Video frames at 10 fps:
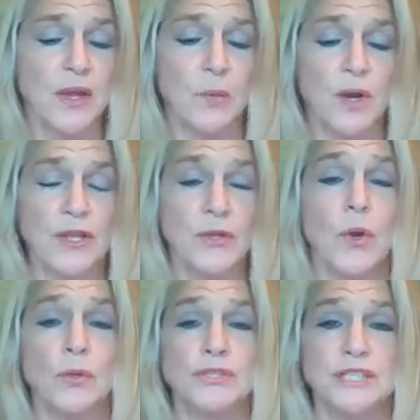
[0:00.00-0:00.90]
what you
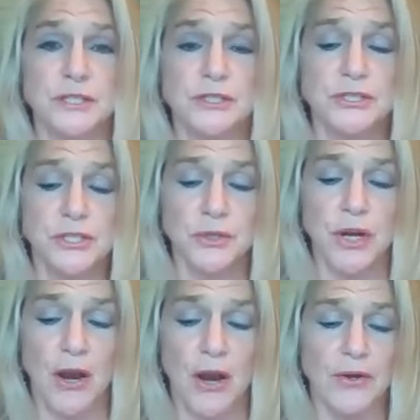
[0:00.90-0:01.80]
hold dear to your
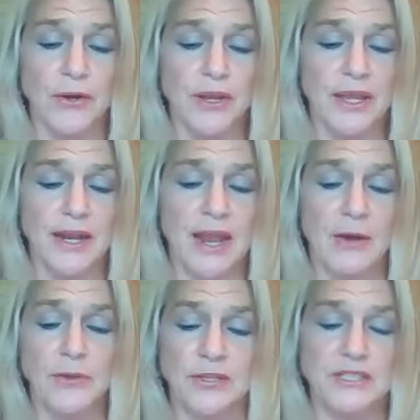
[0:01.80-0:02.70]
heart, and
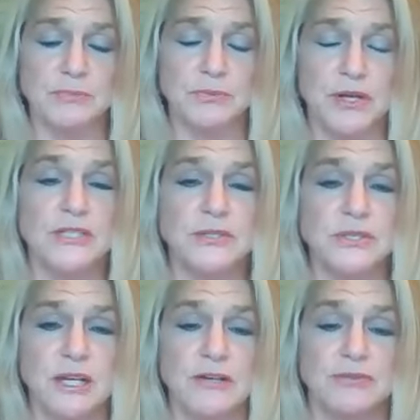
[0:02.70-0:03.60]
how you express
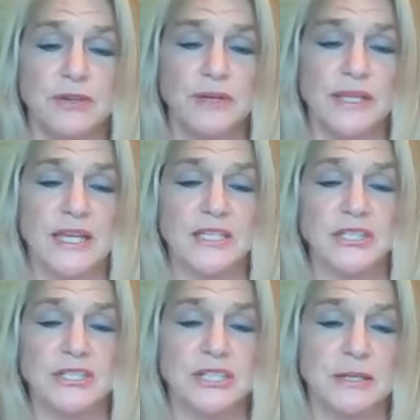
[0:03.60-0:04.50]
yourself in
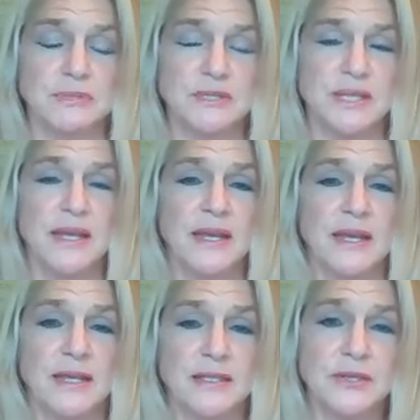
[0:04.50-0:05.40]
relationships.
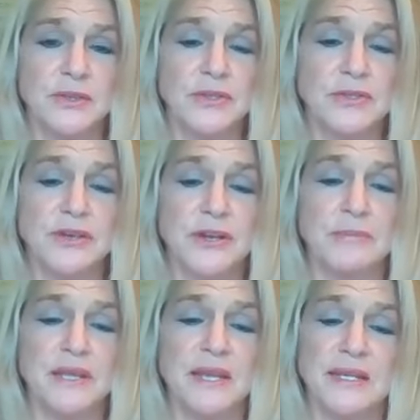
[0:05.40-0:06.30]
And so there's going
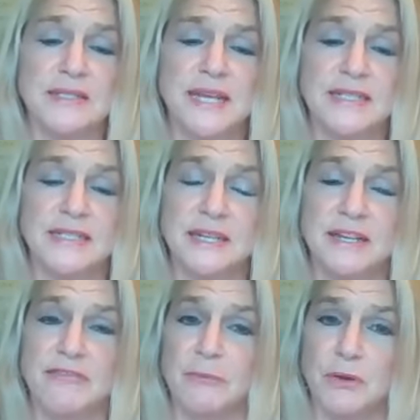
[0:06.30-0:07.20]
to be an
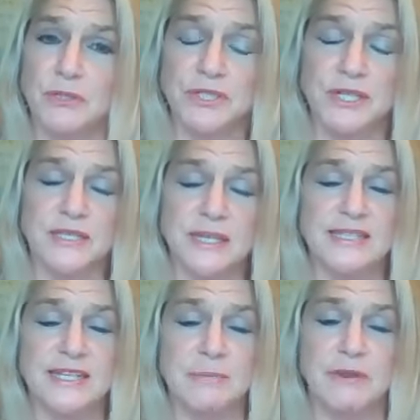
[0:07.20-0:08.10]
intensity of emotion, as
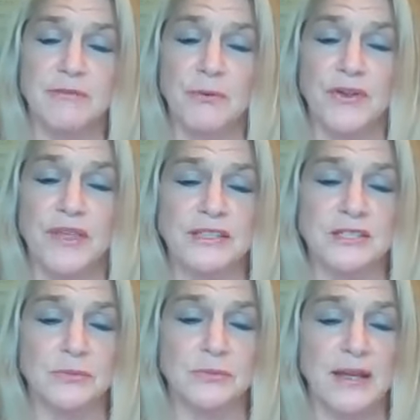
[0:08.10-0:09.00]
I said before, that
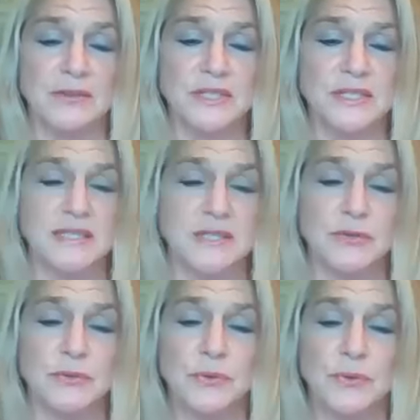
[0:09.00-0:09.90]
surrounds this
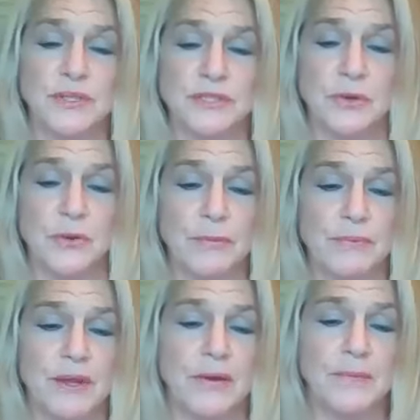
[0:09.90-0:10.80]
new moon in
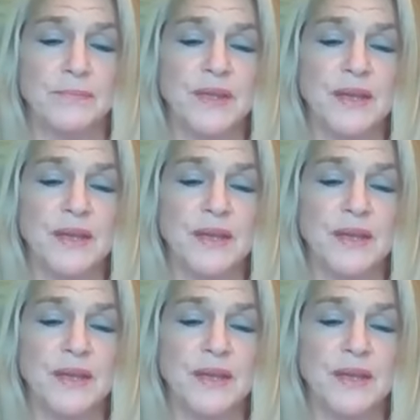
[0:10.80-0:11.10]
Scorpio.